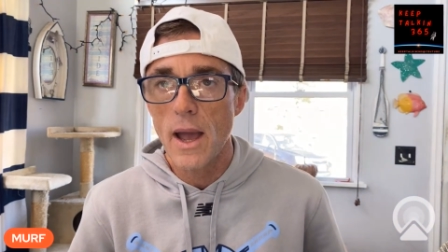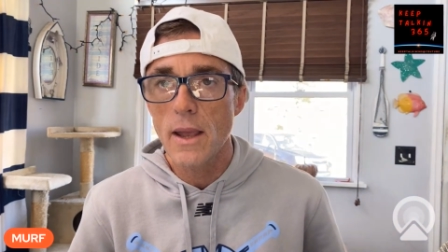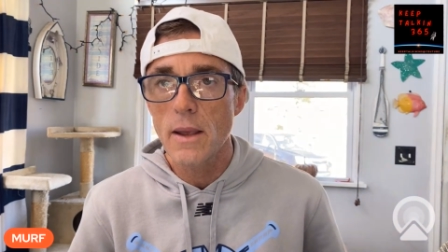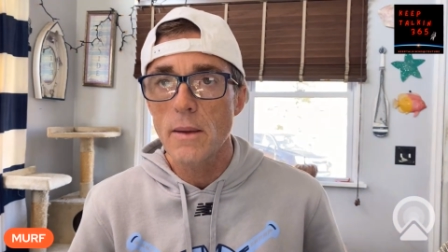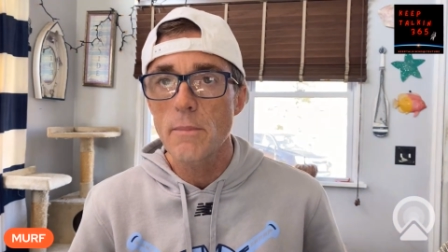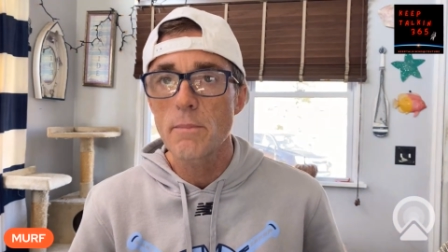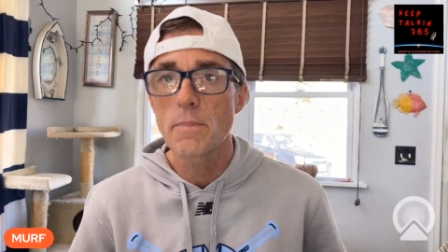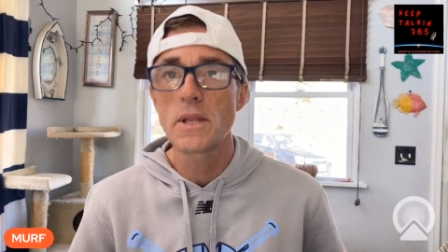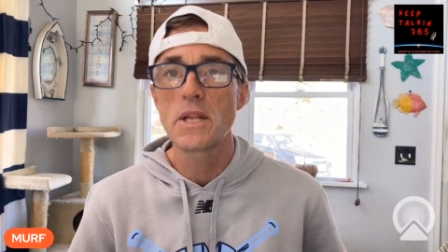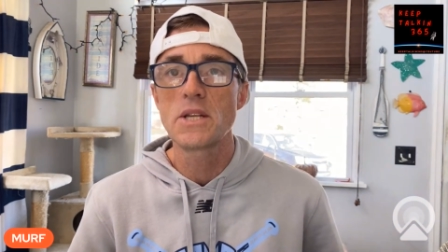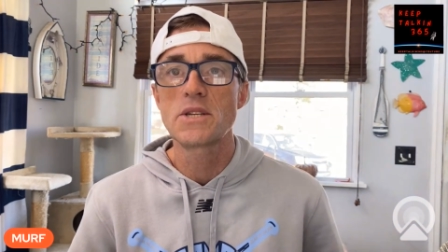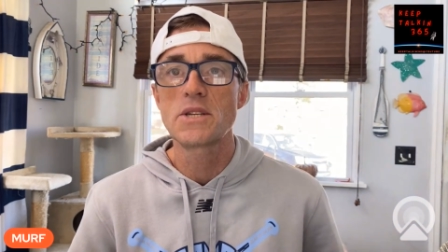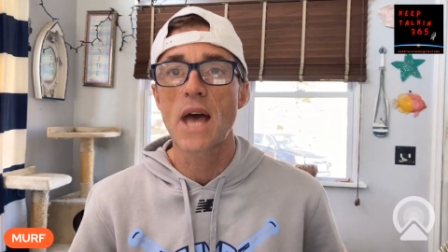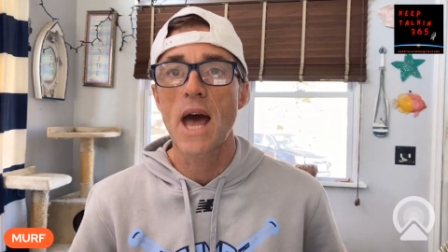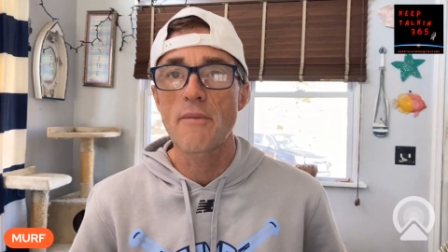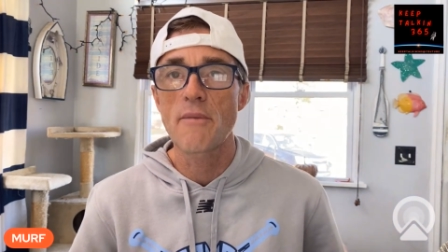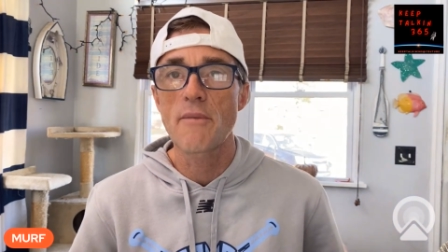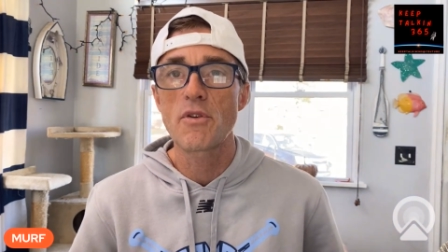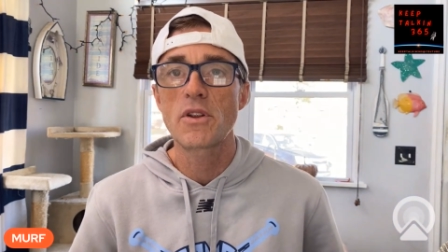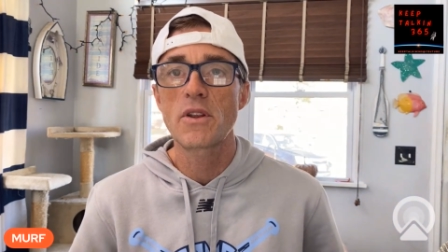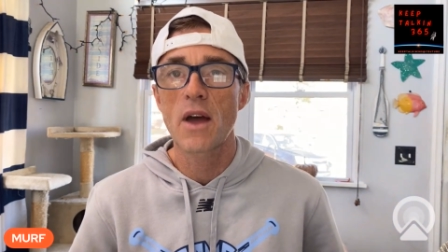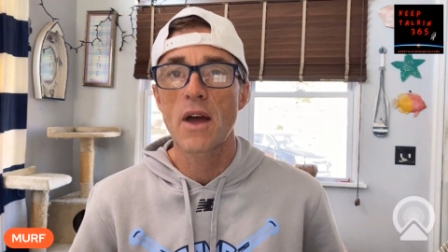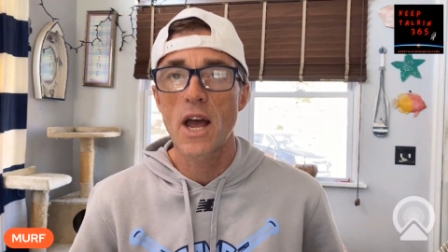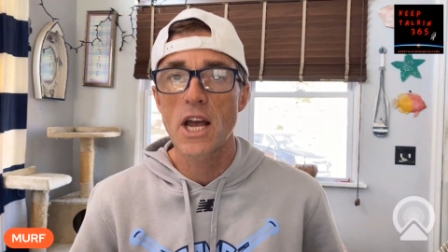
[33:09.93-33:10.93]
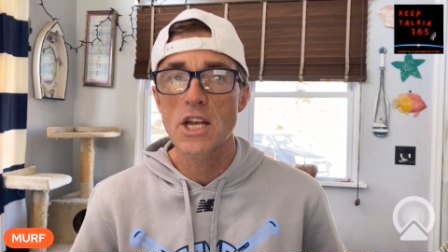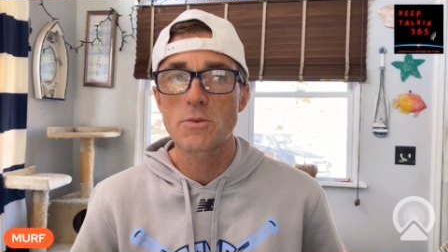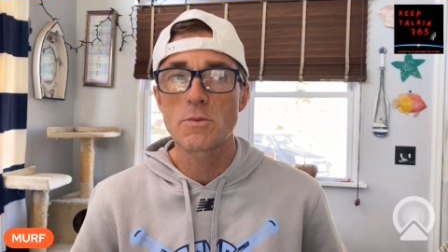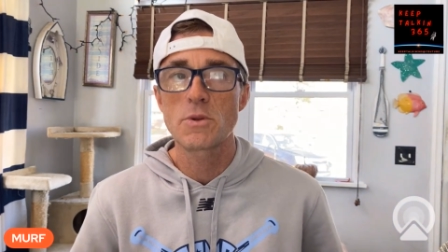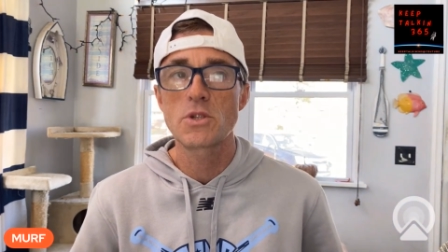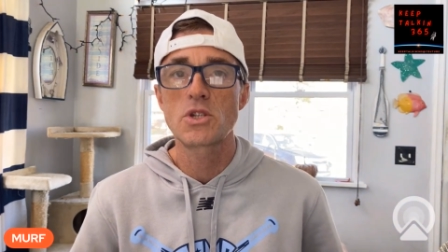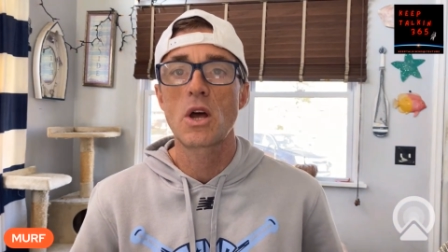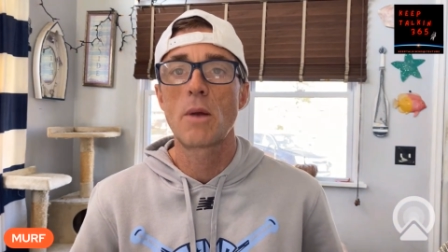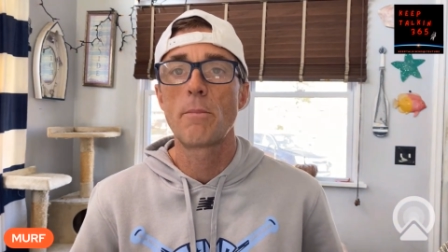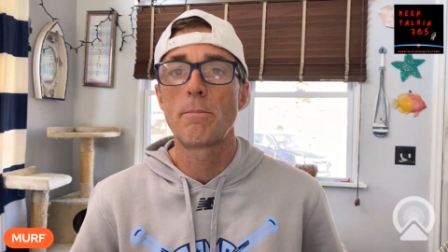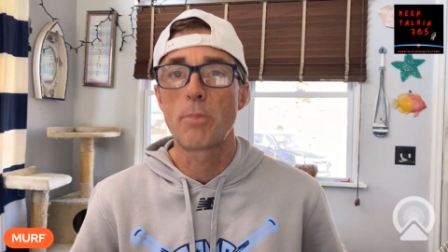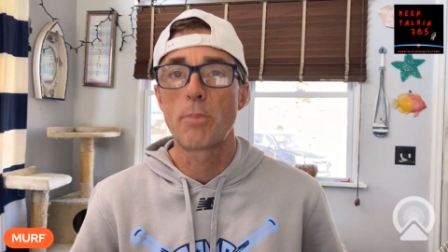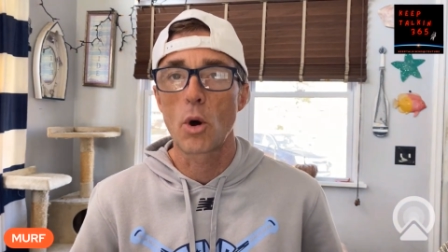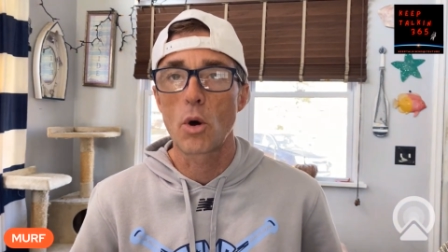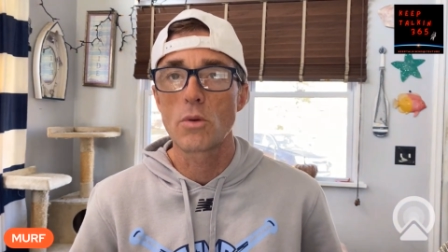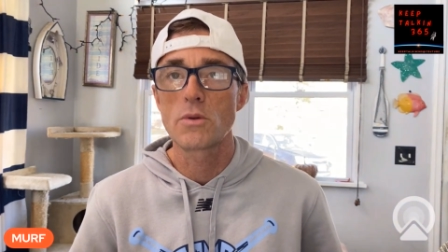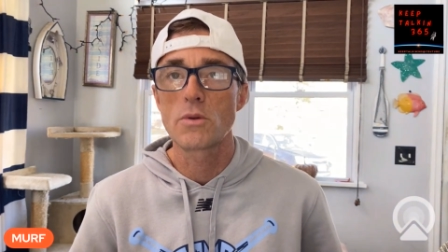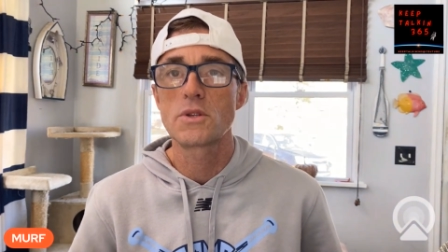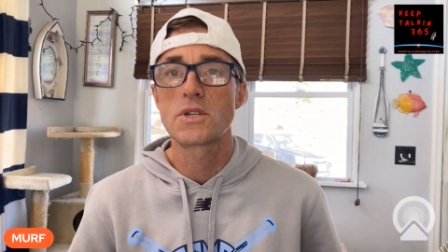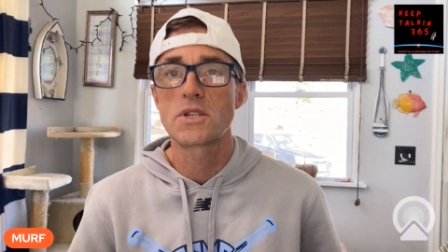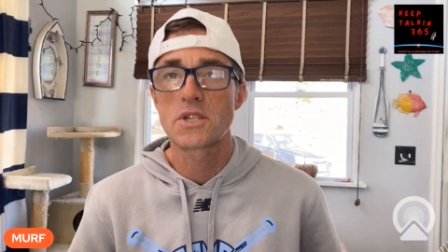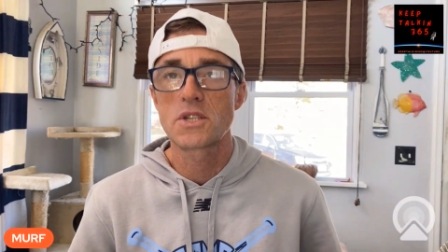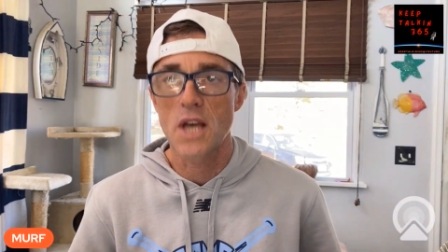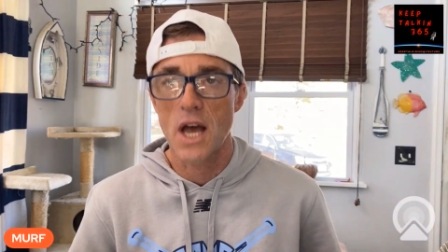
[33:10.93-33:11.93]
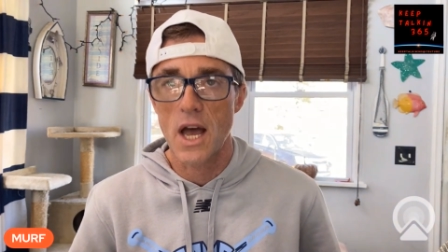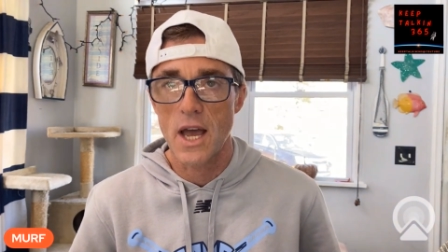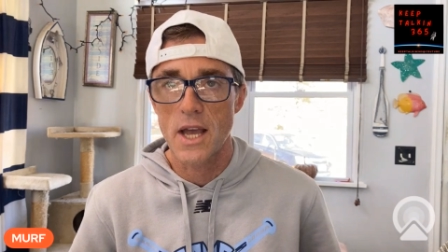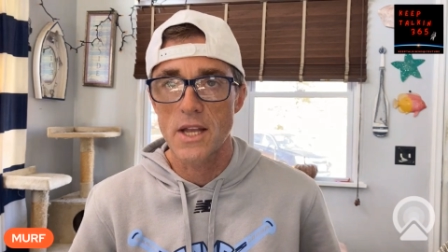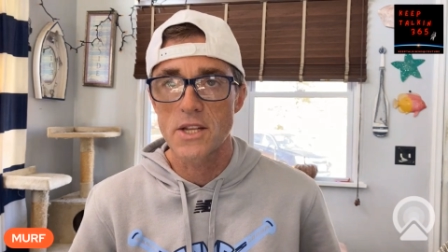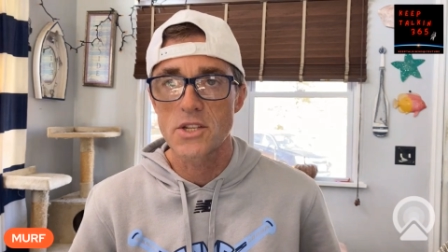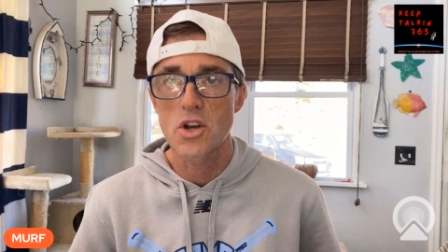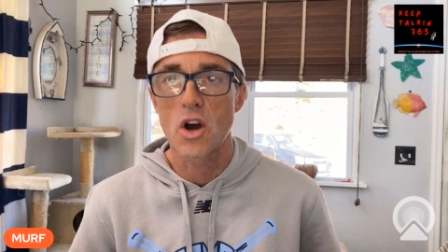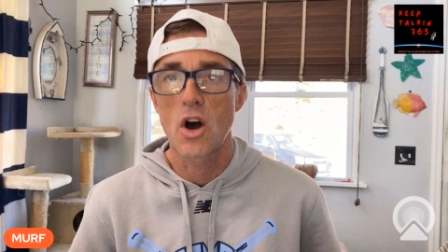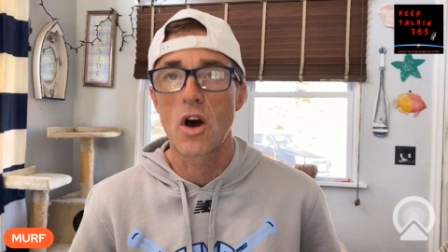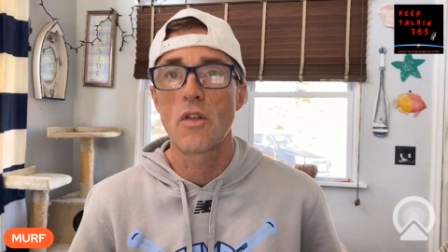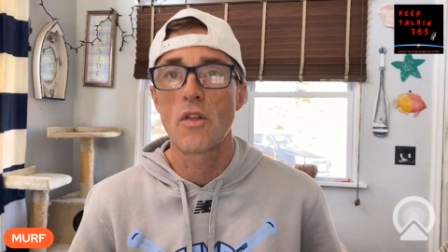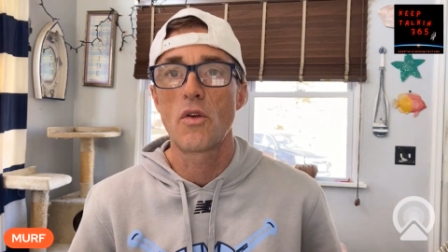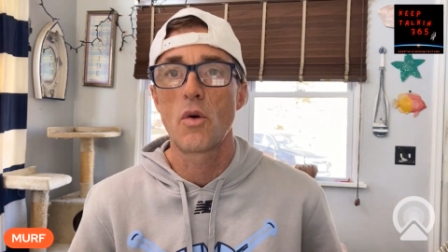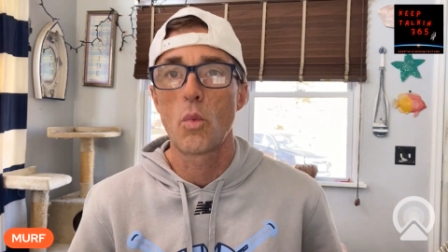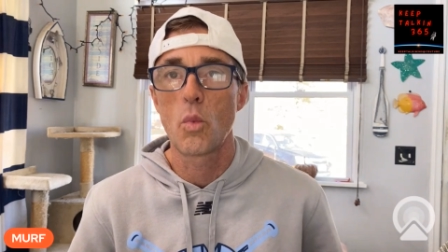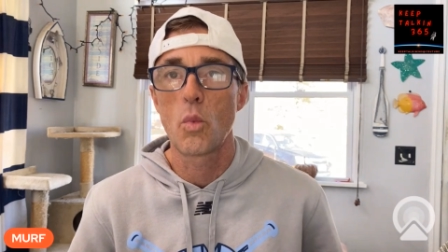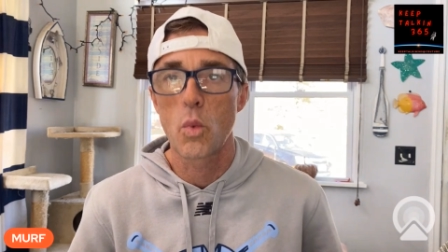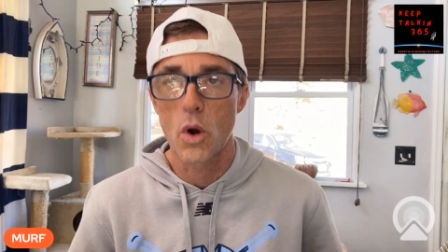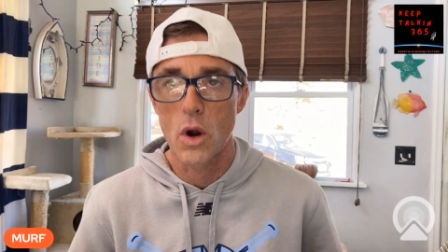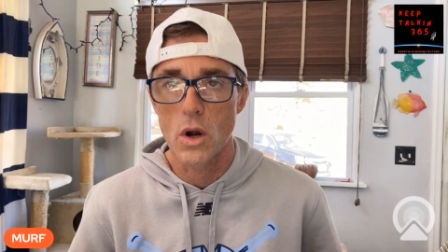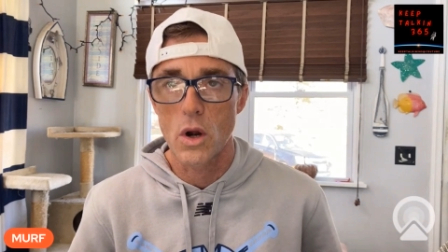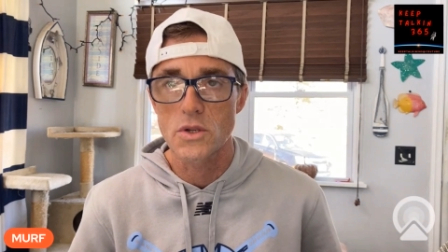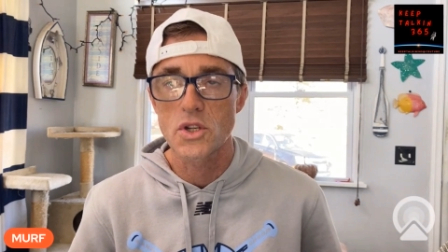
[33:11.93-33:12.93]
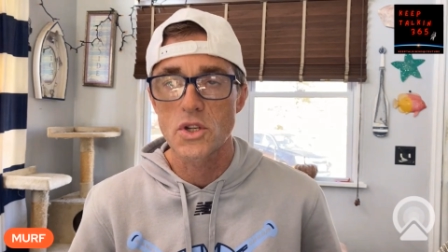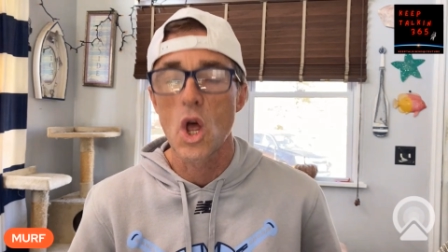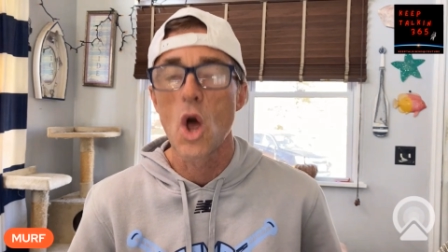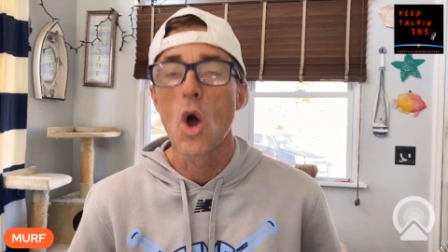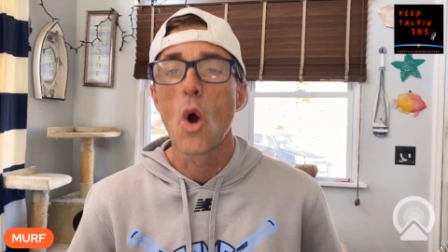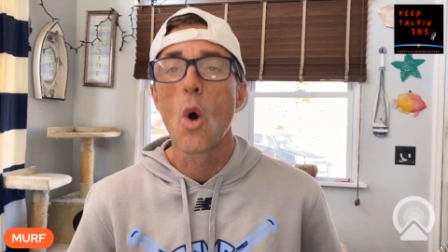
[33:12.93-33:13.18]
but these advertisements on both sides are the worst.